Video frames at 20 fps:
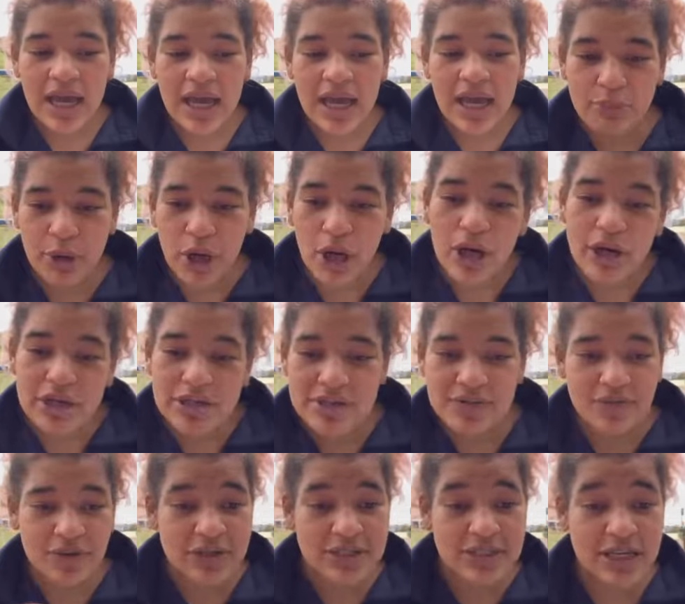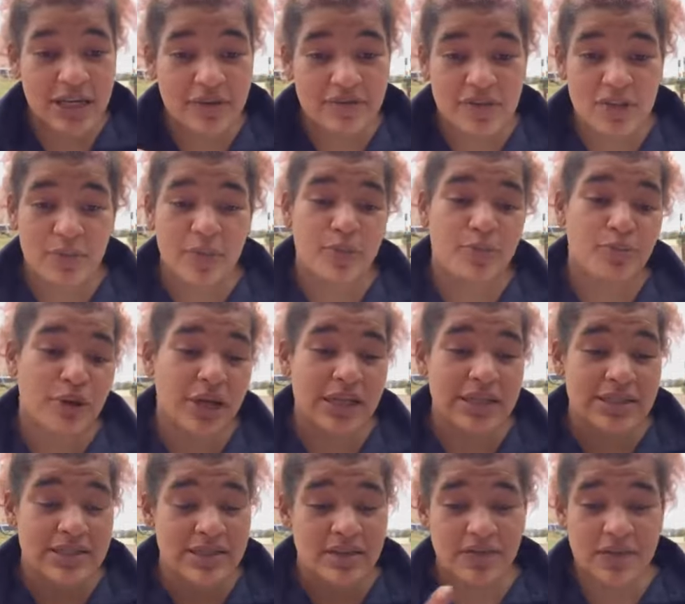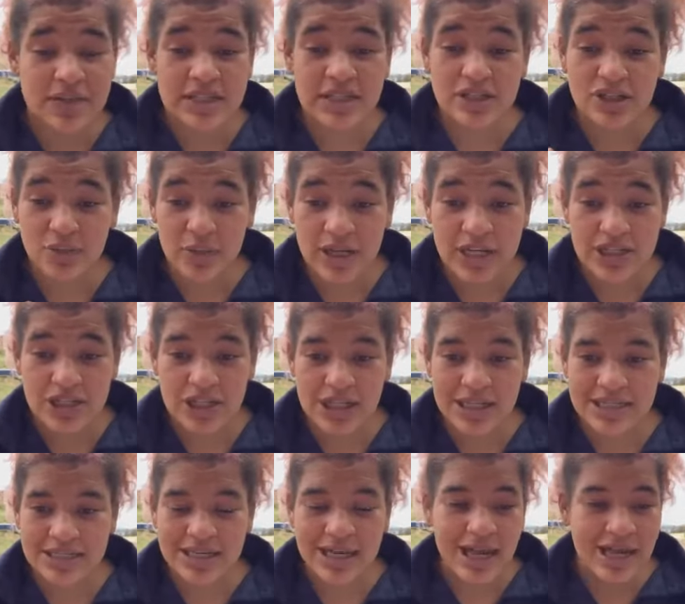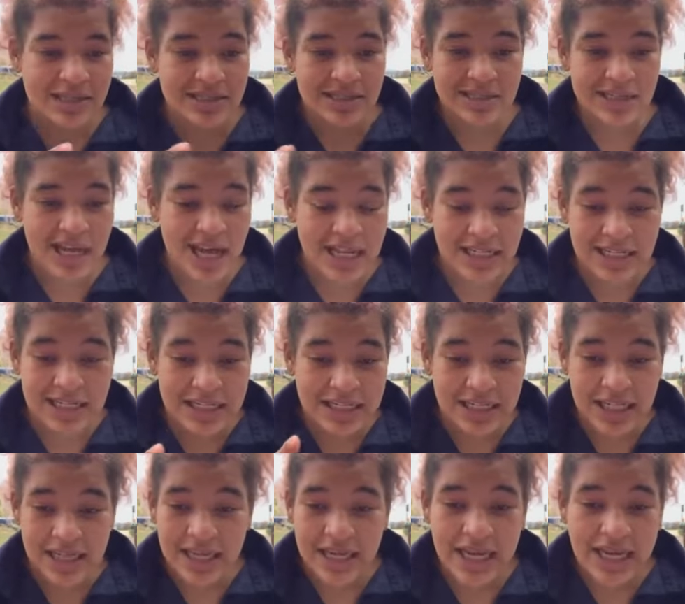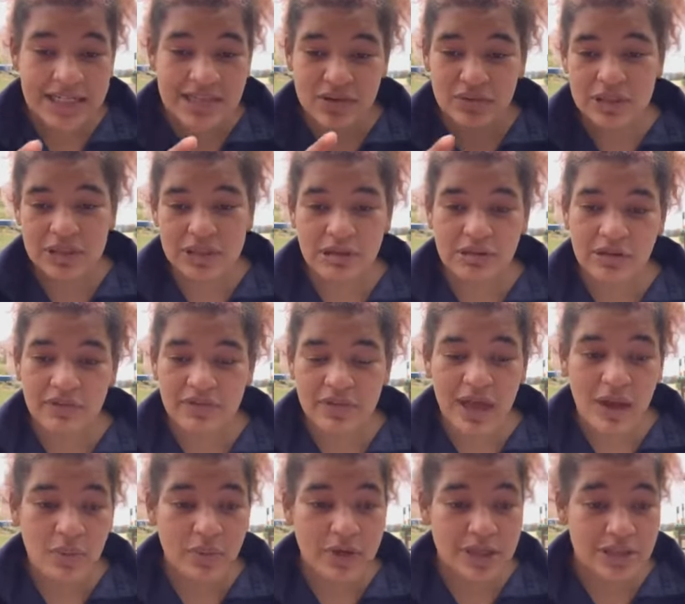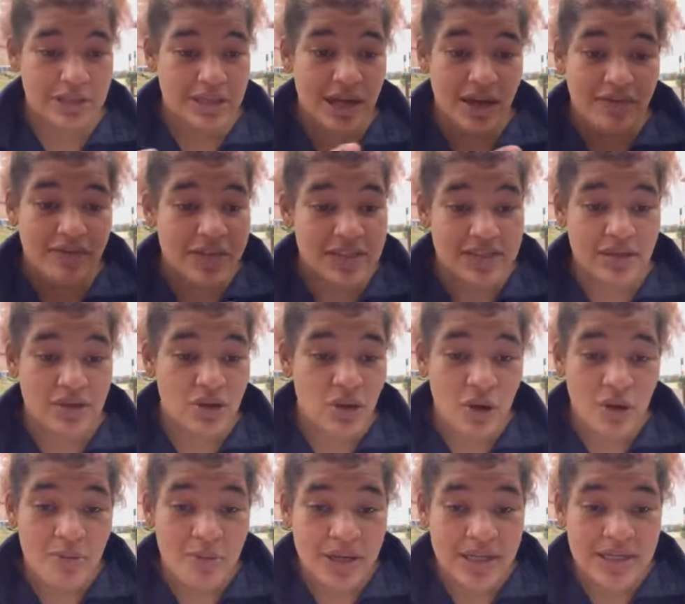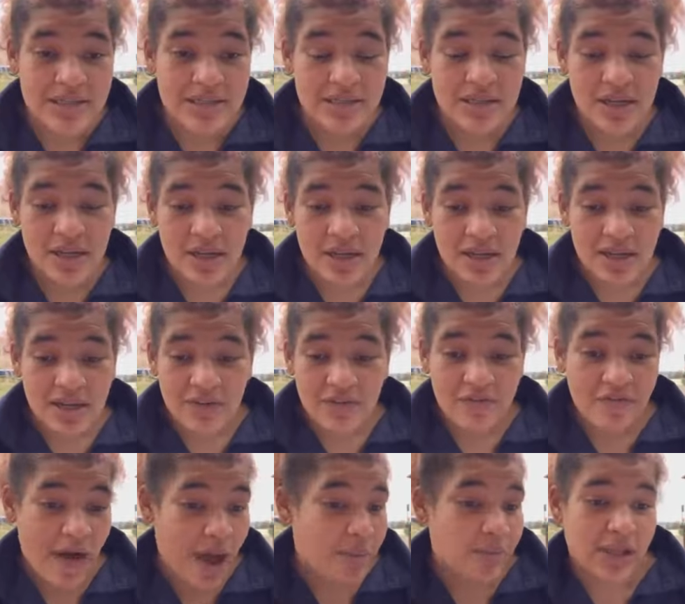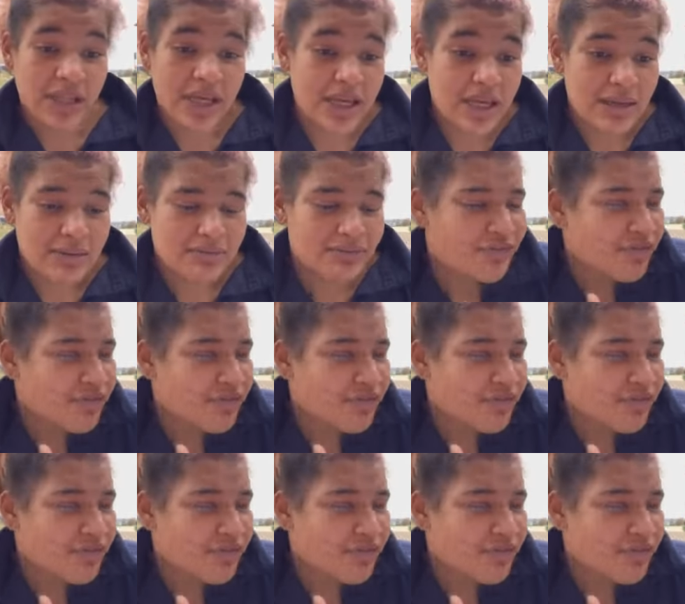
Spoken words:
parts of ourselves that we bring to different situations, and us, and like as a result of that, we just have this enormous family. We